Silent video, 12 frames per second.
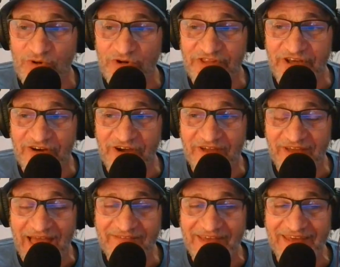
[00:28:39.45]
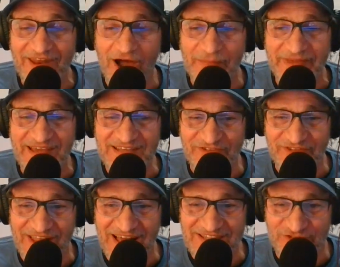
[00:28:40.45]
warned, though. I have had IBS for the
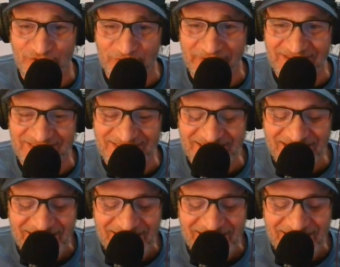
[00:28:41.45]
last 3 months.